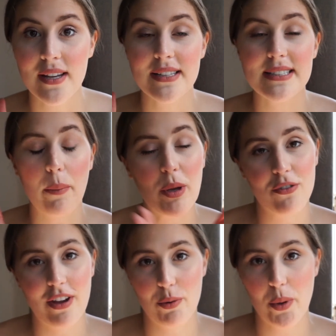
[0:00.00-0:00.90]
send me your
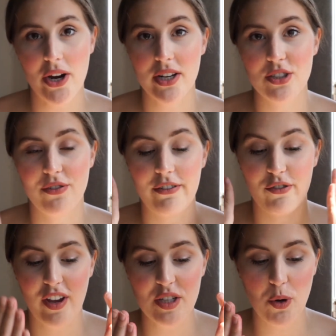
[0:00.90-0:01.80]
favorite products, your favorite
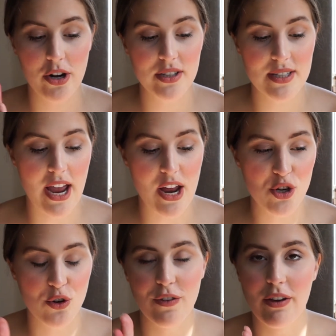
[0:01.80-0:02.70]
face products, and
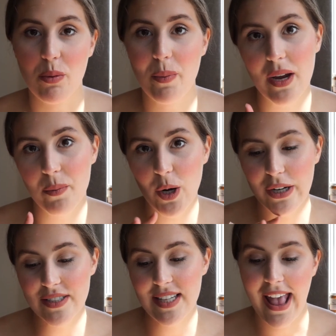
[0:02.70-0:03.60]
your favorite makeup
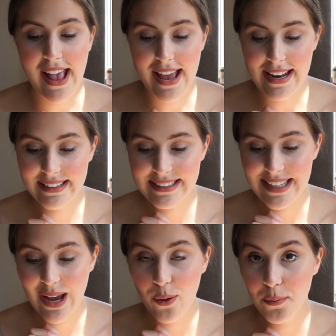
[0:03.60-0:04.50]
artist, and
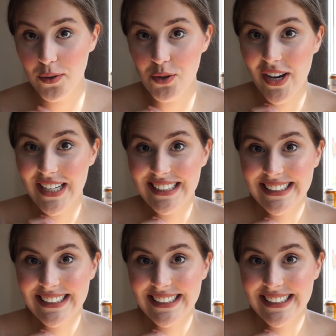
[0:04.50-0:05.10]
I hope you enjoyed.